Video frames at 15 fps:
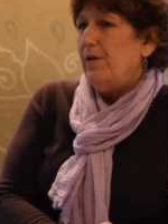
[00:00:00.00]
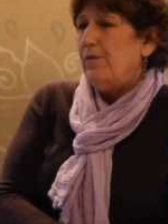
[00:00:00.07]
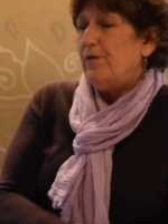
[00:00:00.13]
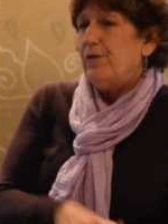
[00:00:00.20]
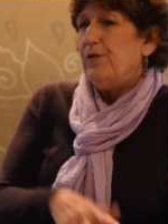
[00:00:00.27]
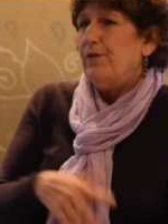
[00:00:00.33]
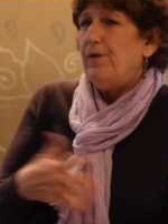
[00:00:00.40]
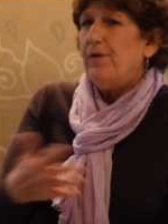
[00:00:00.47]

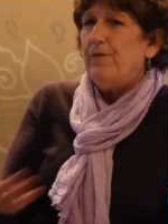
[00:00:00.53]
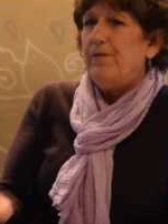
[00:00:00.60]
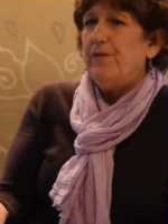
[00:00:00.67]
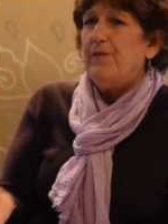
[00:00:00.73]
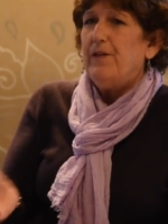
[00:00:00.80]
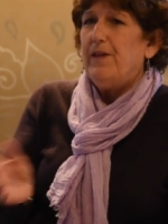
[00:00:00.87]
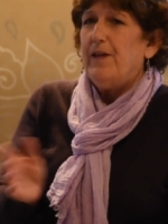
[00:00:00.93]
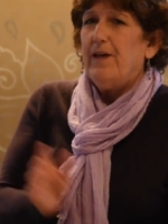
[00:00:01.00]
over
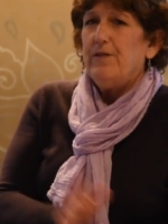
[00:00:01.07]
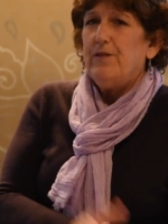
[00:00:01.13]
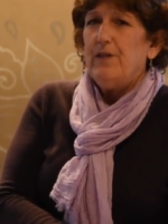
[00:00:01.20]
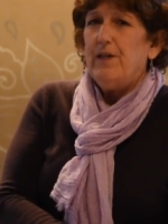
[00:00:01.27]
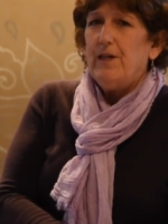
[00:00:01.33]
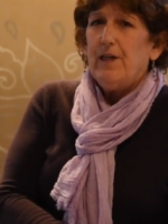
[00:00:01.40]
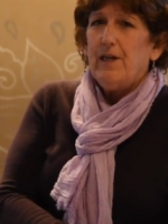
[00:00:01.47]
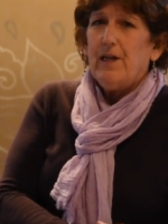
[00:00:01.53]

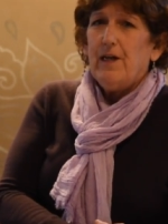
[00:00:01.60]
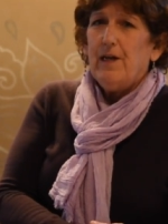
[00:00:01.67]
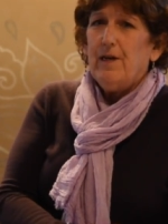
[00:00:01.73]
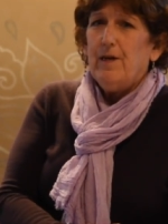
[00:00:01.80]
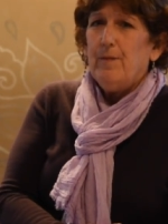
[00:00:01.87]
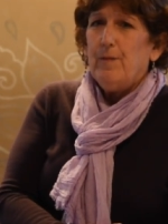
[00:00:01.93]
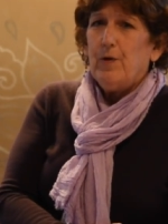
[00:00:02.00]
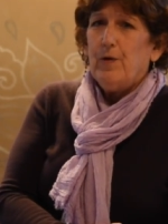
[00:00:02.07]
$250,000 in
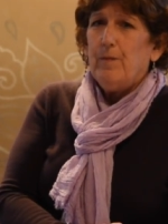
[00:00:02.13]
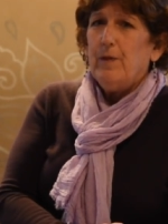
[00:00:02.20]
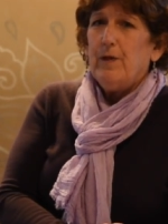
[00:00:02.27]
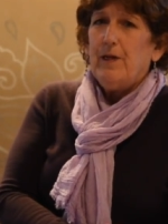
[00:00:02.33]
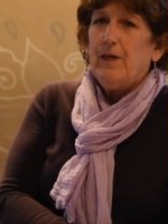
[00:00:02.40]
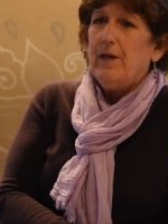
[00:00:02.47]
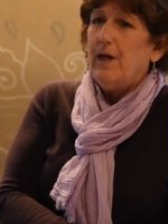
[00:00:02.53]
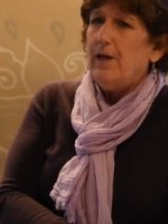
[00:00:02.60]
income or $1
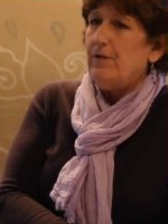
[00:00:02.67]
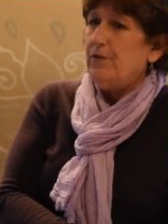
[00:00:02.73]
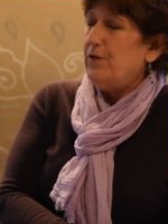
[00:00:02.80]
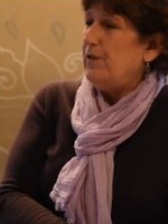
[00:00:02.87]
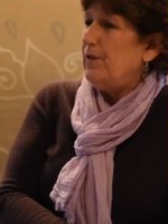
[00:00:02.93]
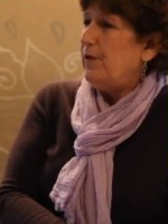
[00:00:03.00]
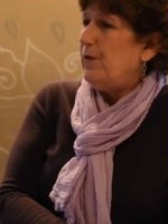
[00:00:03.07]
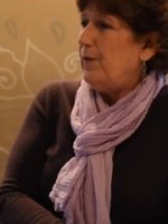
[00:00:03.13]
million
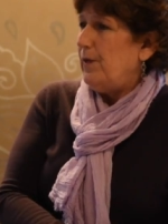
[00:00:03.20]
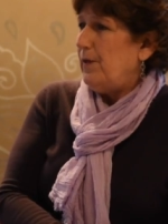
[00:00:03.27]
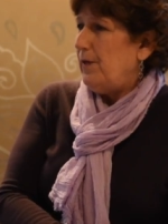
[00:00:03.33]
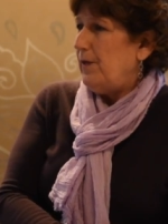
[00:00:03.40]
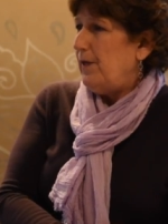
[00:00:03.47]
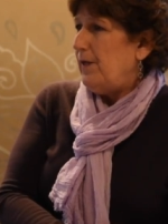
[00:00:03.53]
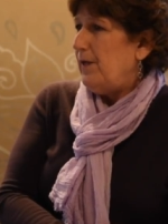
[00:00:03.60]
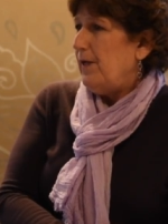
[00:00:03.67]
in
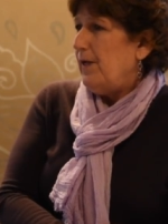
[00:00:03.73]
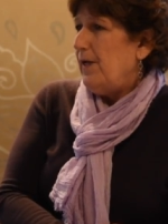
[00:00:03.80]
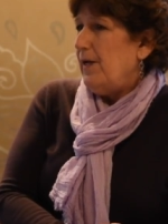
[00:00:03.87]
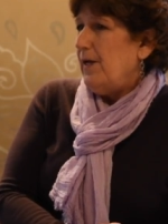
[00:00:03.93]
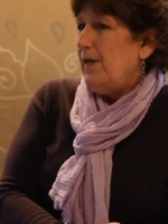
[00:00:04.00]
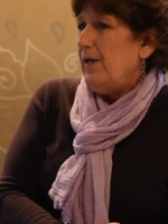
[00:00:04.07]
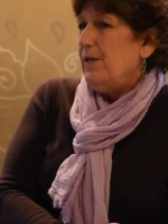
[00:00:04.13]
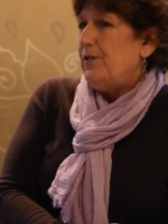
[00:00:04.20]
liquidity.
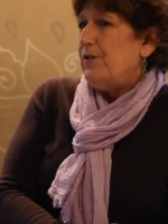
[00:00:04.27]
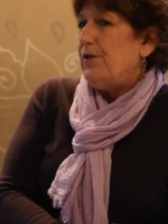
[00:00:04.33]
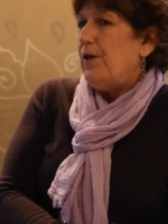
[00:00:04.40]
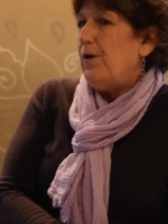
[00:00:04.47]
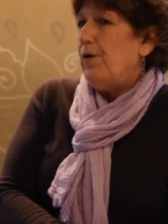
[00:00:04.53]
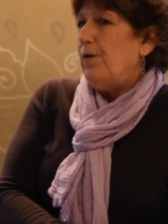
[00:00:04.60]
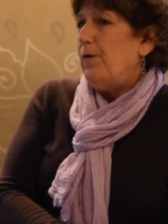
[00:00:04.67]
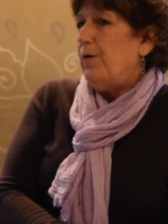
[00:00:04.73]

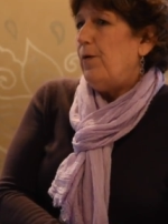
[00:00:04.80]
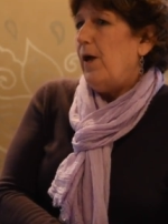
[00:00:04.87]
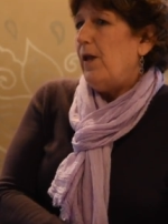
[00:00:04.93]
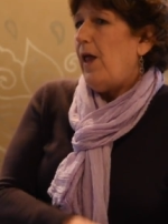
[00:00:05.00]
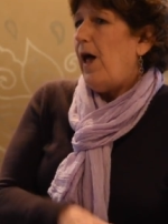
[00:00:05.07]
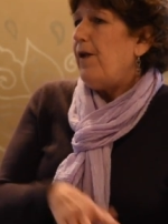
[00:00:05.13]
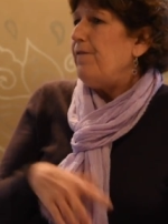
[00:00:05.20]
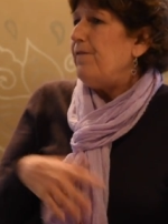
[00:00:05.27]
So a
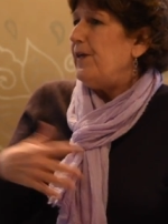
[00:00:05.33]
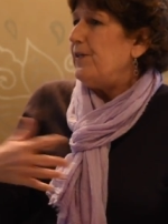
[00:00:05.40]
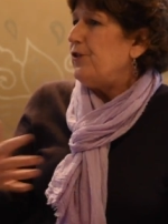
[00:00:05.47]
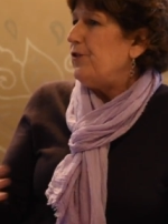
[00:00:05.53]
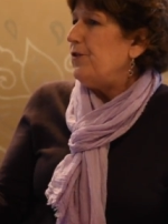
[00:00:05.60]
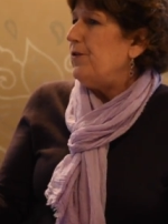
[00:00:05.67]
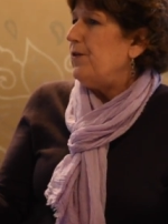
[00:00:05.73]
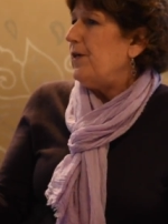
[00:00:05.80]
lot of
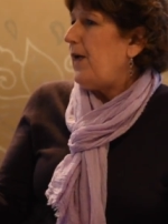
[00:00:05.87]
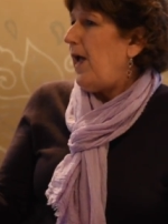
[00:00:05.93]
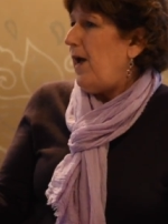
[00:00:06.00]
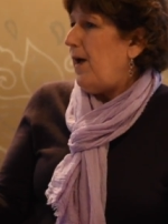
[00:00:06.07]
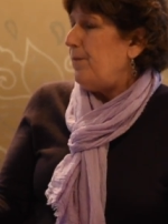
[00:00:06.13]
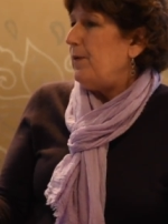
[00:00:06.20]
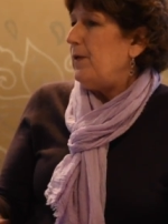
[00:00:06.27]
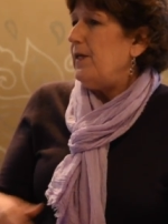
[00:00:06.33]
venture
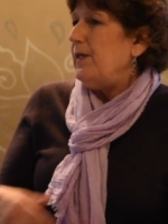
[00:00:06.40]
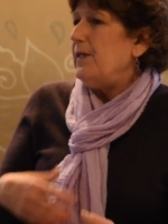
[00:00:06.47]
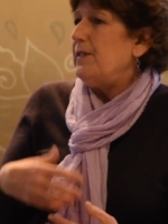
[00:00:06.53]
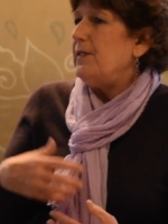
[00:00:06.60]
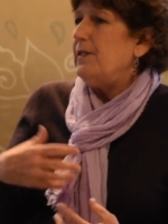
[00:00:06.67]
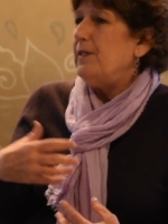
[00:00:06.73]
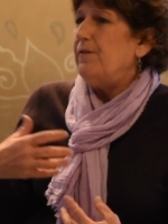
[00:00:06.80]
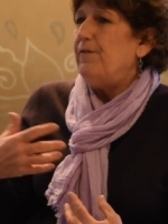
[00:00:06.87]

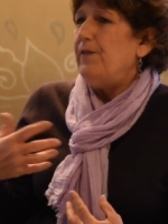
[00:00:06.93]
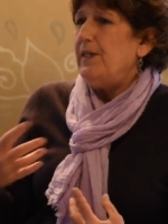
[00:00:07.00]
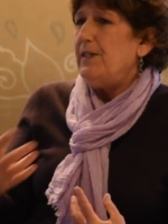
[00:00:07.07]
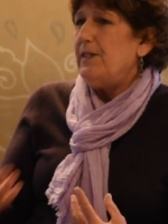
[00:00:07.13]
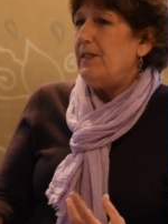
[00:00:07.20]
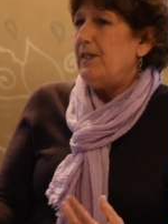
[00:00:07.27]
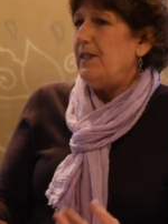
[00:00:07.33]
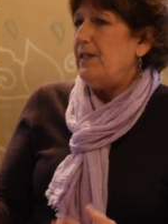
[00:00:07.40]
capitalists and
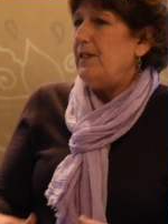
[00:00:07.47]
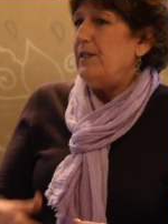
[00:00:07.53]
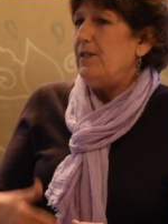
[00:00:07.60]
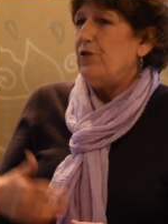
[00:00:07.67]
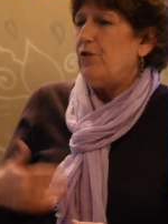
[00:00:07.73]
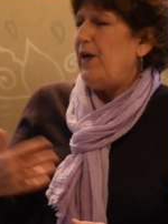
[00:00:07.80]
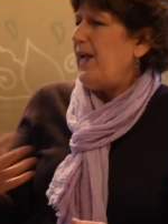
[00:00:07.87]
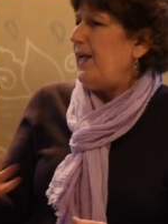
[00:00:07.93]

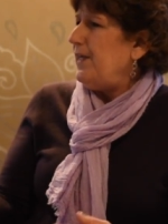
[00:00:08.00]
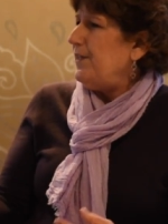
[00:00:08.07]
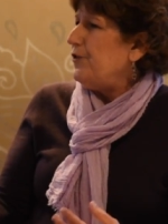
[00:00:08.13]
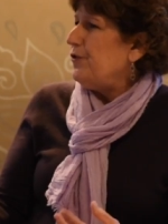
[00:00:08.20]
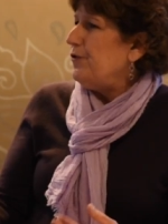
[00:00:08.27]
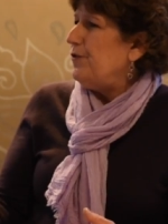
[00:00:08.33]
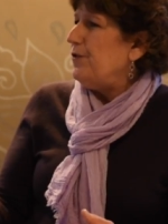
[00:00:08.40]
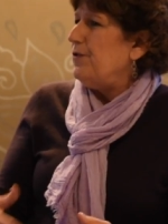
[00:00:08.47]
VCs or
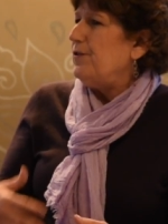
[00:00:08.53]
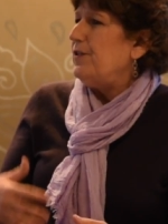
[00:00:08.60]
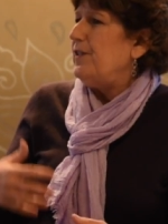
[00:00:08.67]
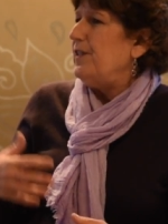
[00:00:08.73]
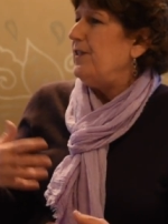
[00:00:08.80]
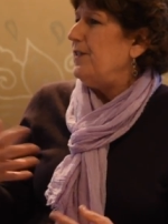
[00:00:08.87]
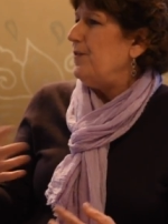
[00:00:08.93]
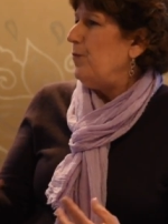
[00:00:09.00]
angels
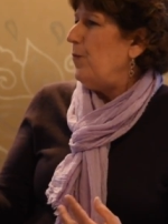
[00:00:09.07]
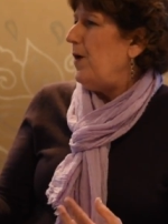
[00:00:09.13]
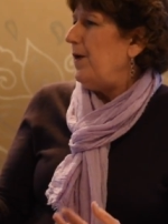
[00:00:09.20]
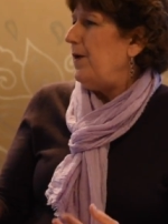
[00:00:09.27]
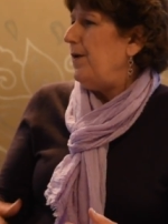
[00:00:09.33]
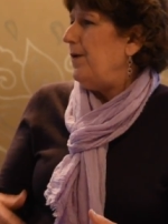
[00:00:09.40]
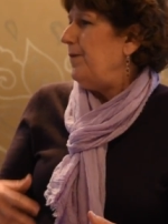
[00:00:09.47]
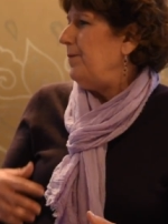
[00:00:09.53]
that didn't
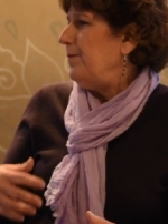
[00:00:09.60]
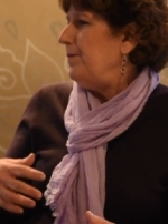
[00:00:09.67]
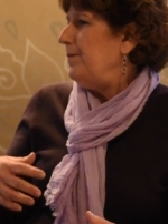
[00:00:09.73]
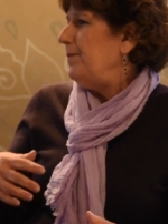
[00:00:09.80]
want to